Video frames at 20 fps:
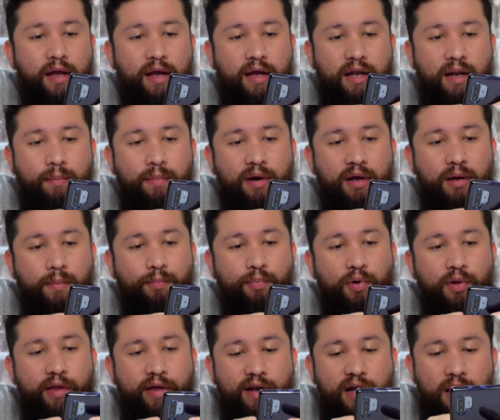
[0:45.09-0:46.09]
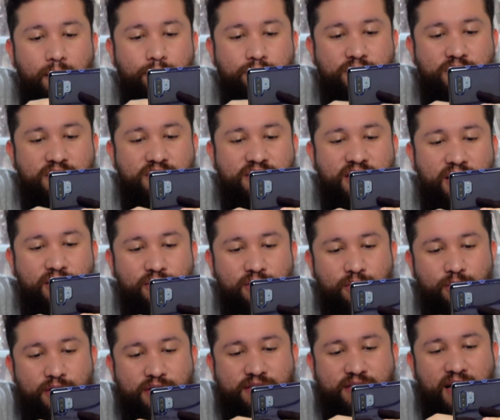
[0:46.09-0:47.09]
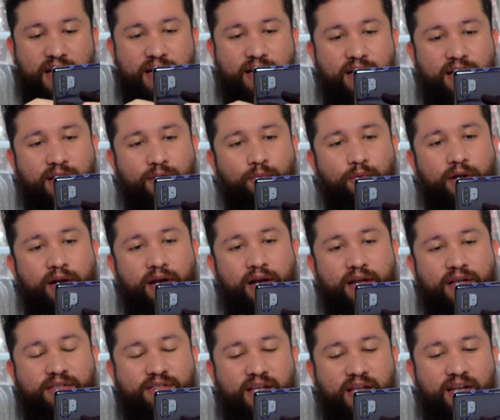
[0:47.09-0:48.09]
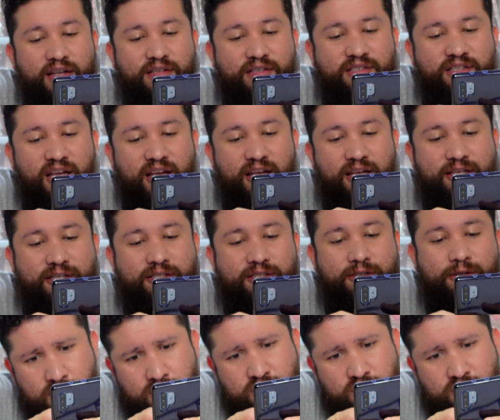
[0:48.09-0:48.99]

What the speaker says: and I'm gonna pull it up to tell you exactly what it is that it says.